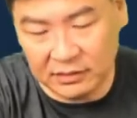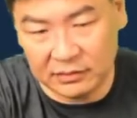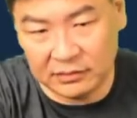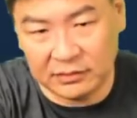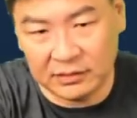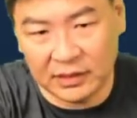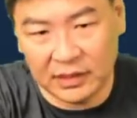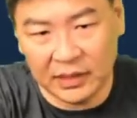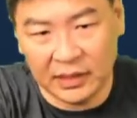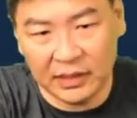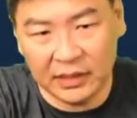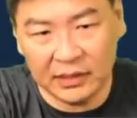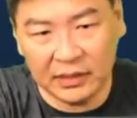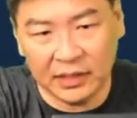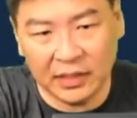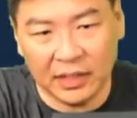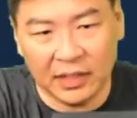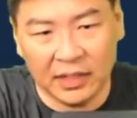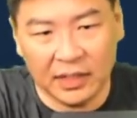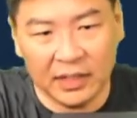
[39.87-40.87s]
Alright,
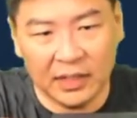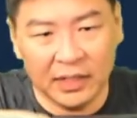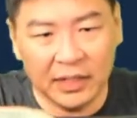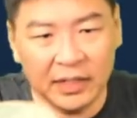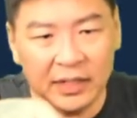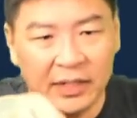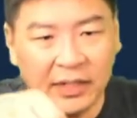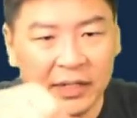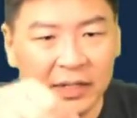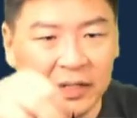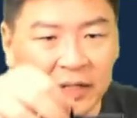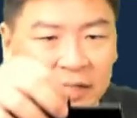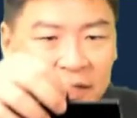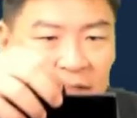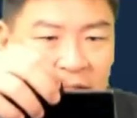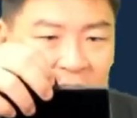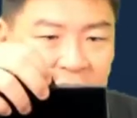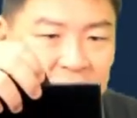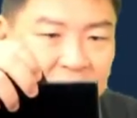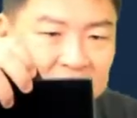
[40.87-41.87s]

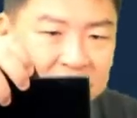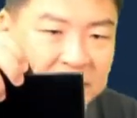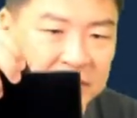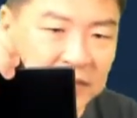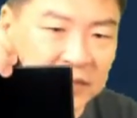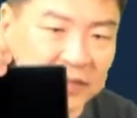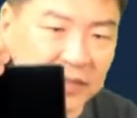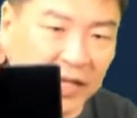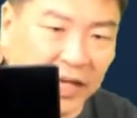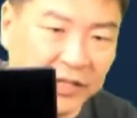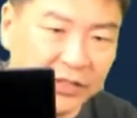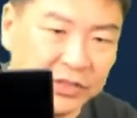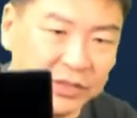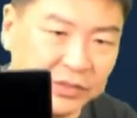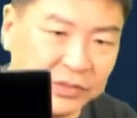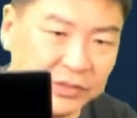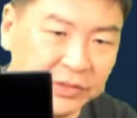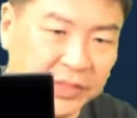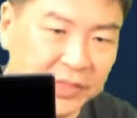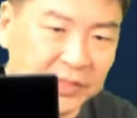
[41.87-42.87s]
and you'll see the actual
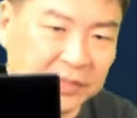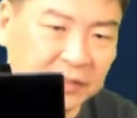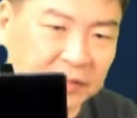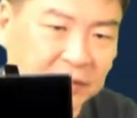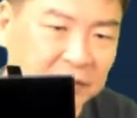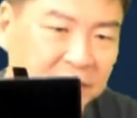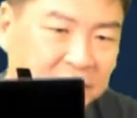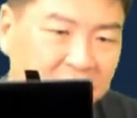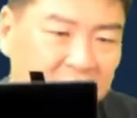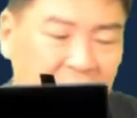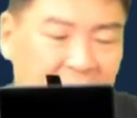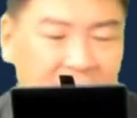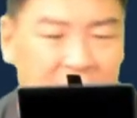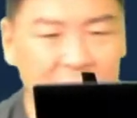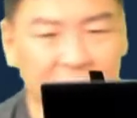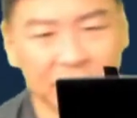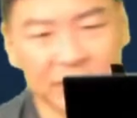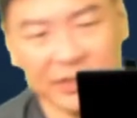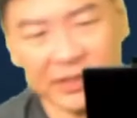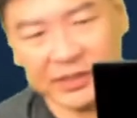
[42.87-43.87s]
unit. Okay,
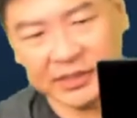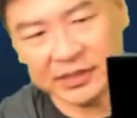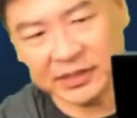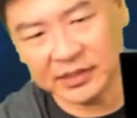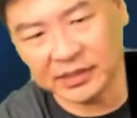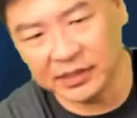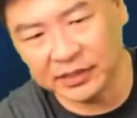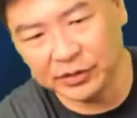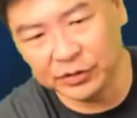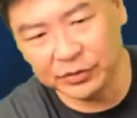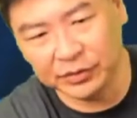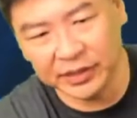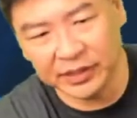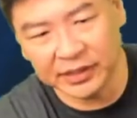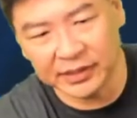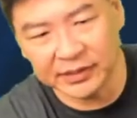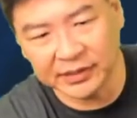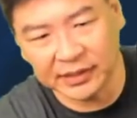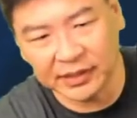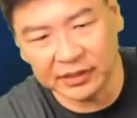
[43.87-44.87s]
so this is the
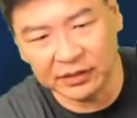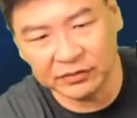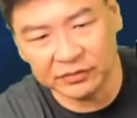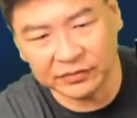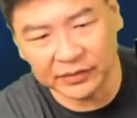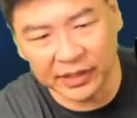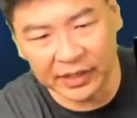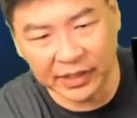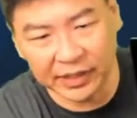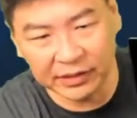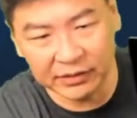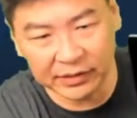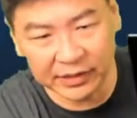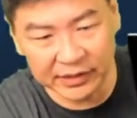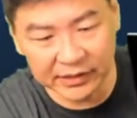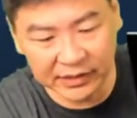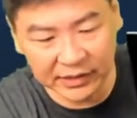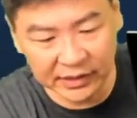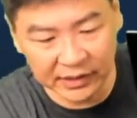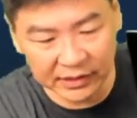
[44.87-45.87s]
unit itself, and you
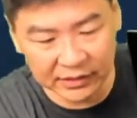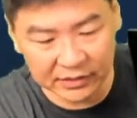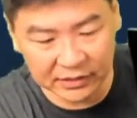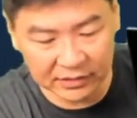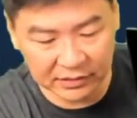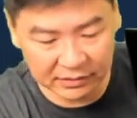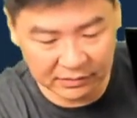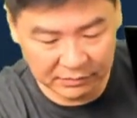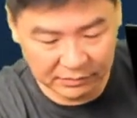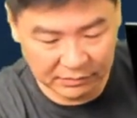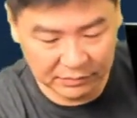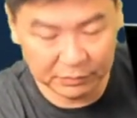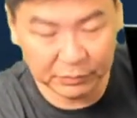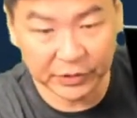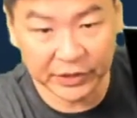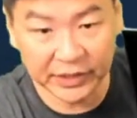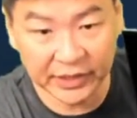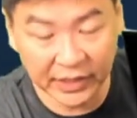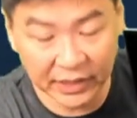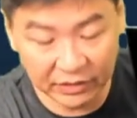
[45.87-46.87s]
see it's
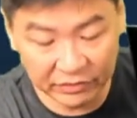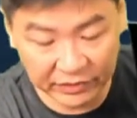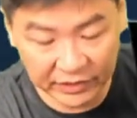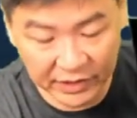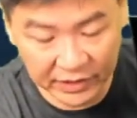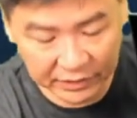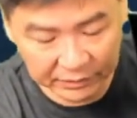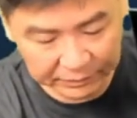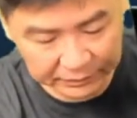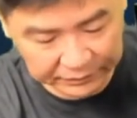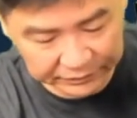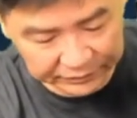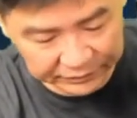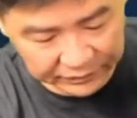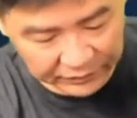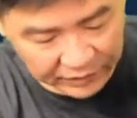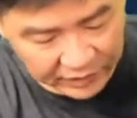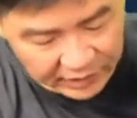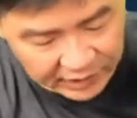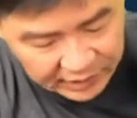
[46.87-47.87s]
pretty heavy.
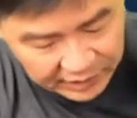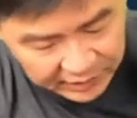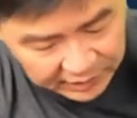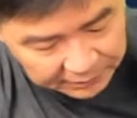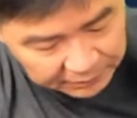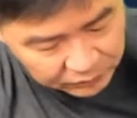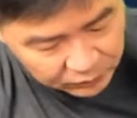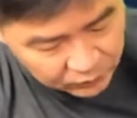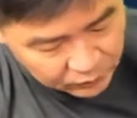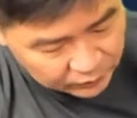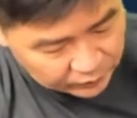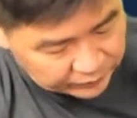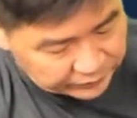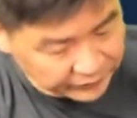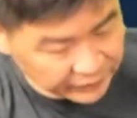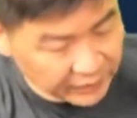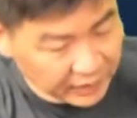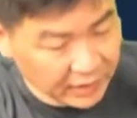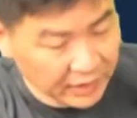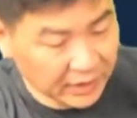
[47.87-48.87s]
Okay,
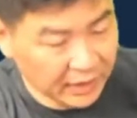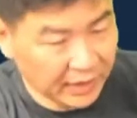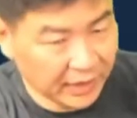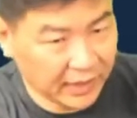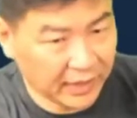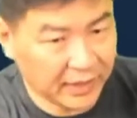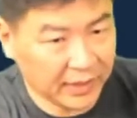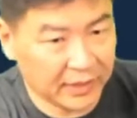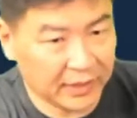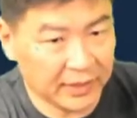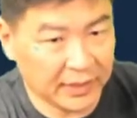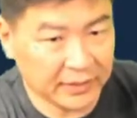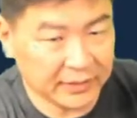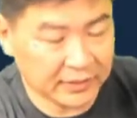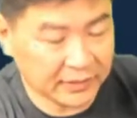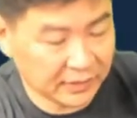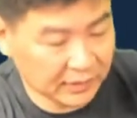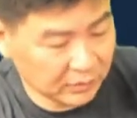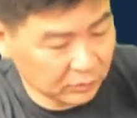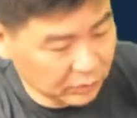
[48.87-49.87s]
and
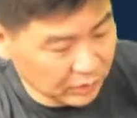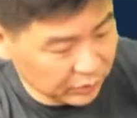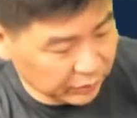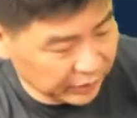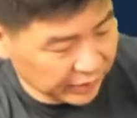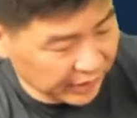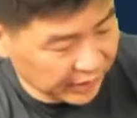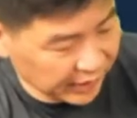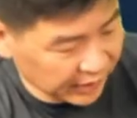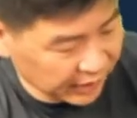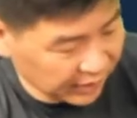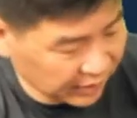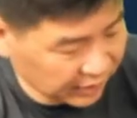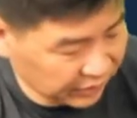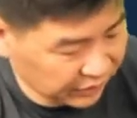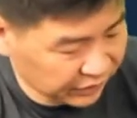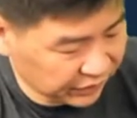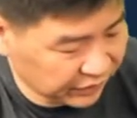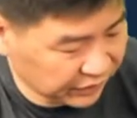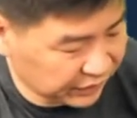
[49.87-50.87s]
let's see what we
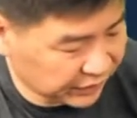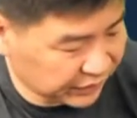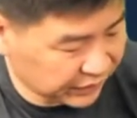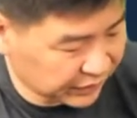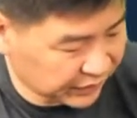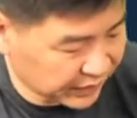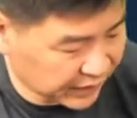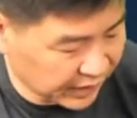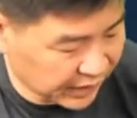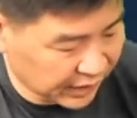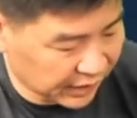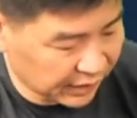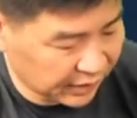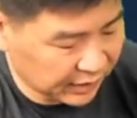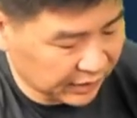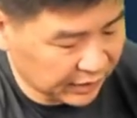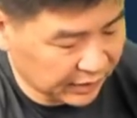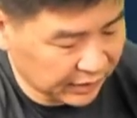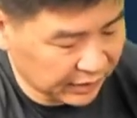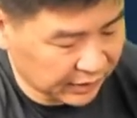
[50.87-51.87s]
have
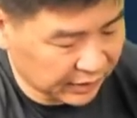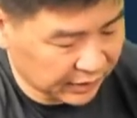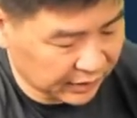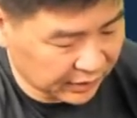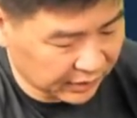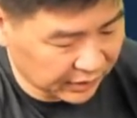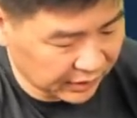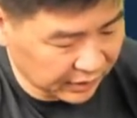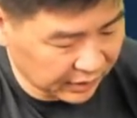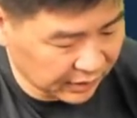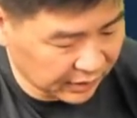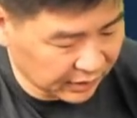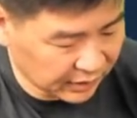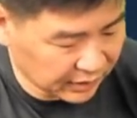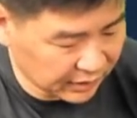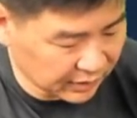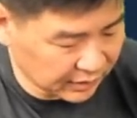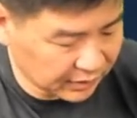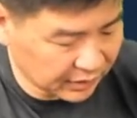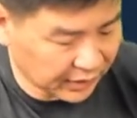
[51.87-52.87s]
under here.
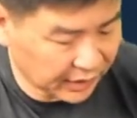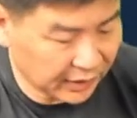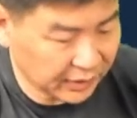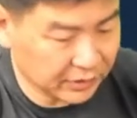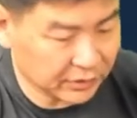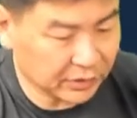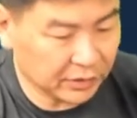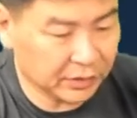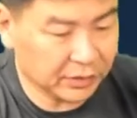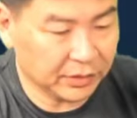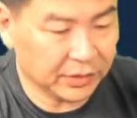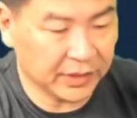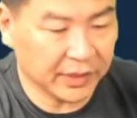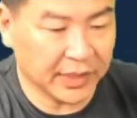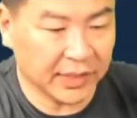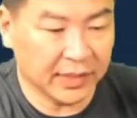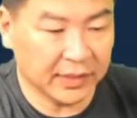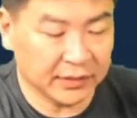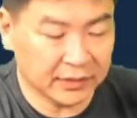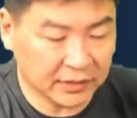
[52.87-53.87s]
Okay, so
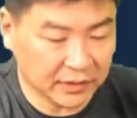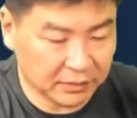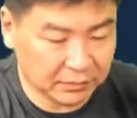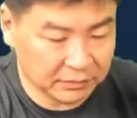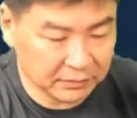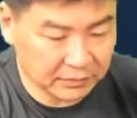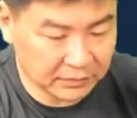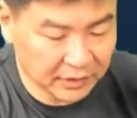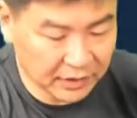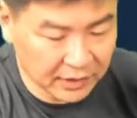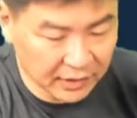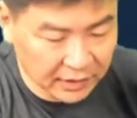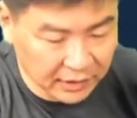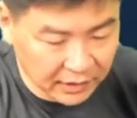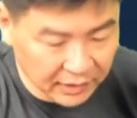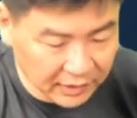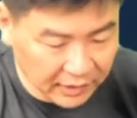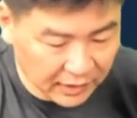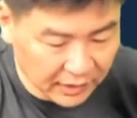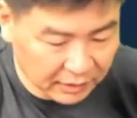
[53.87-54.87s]
it has some
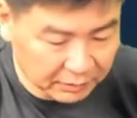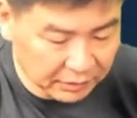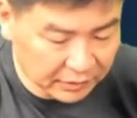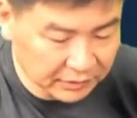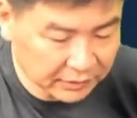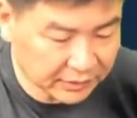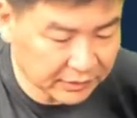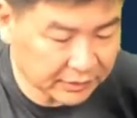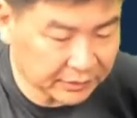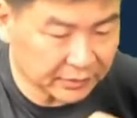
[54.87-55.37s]
labels,